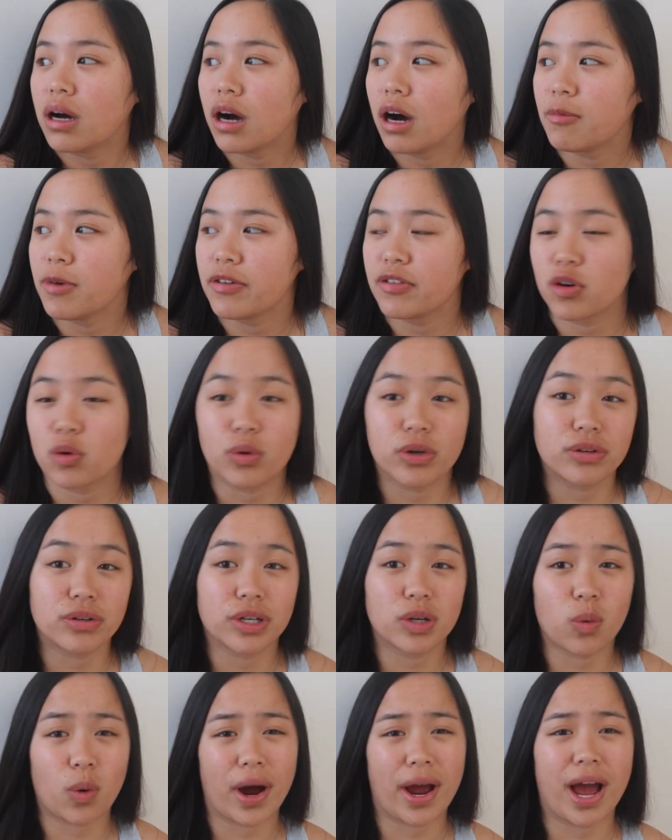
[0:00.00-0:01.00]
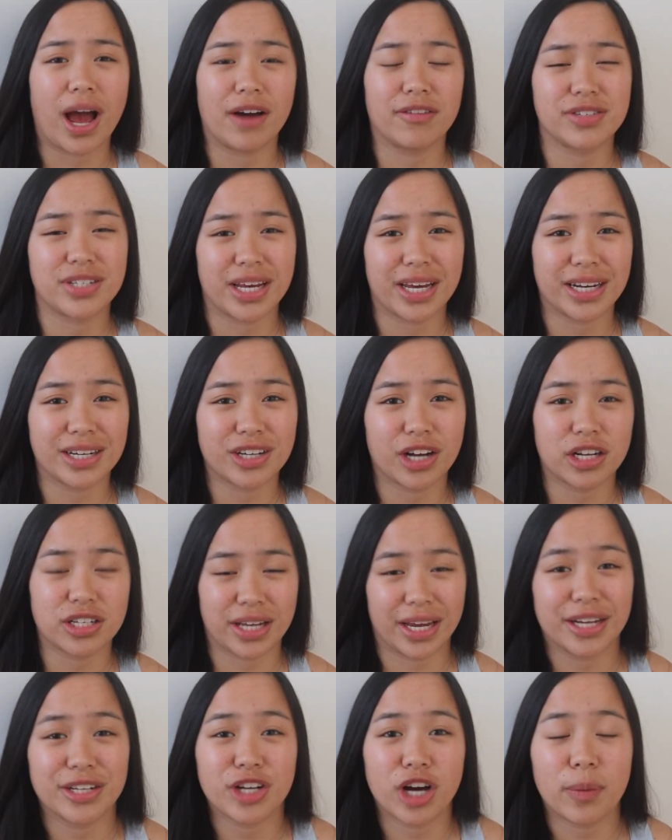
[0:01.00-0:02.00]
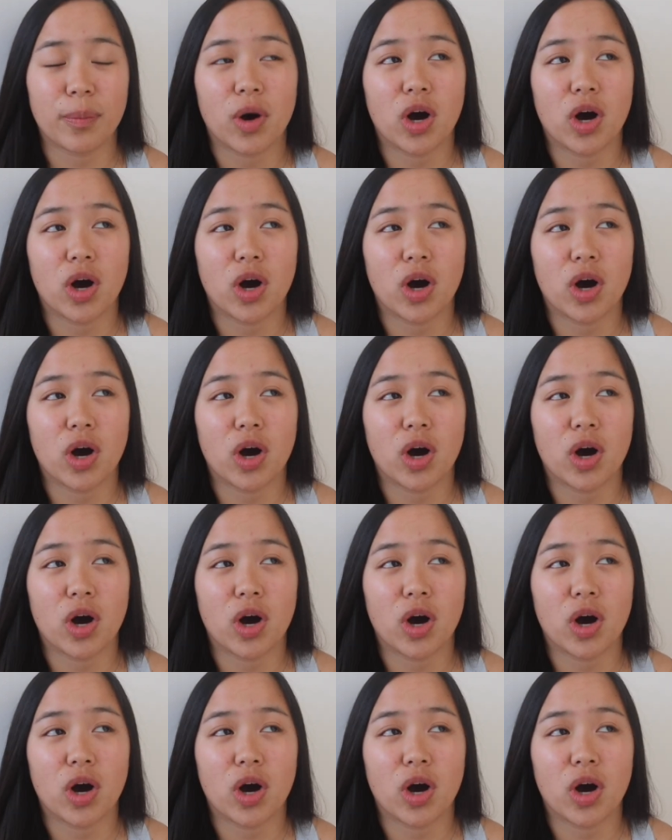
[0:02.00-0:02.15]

If you're wondering why I have a tank top